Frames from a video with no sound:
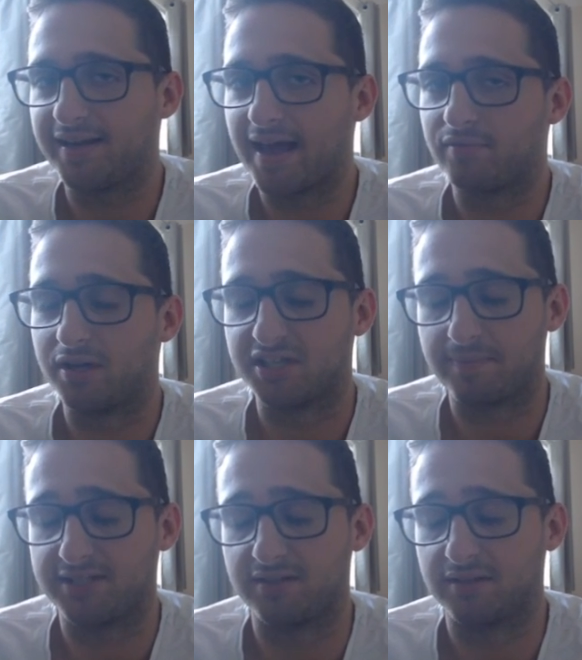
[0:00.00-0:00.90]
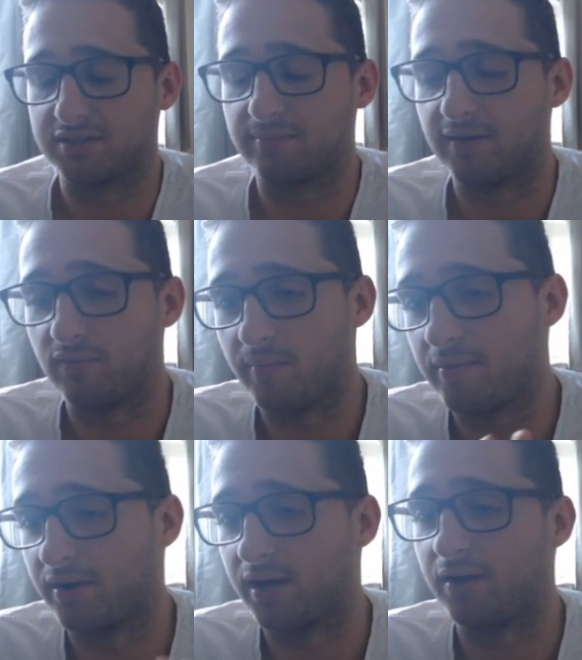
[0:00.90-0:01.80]
never, especially at the top level,
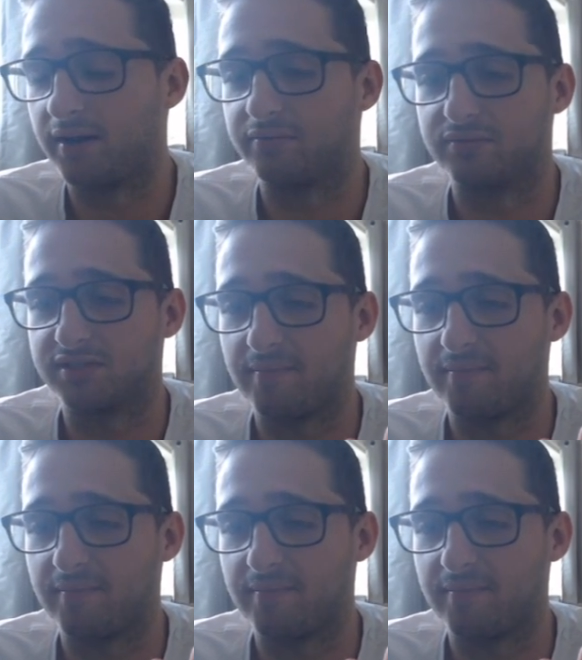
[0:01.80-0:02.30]
maybe at lower levels they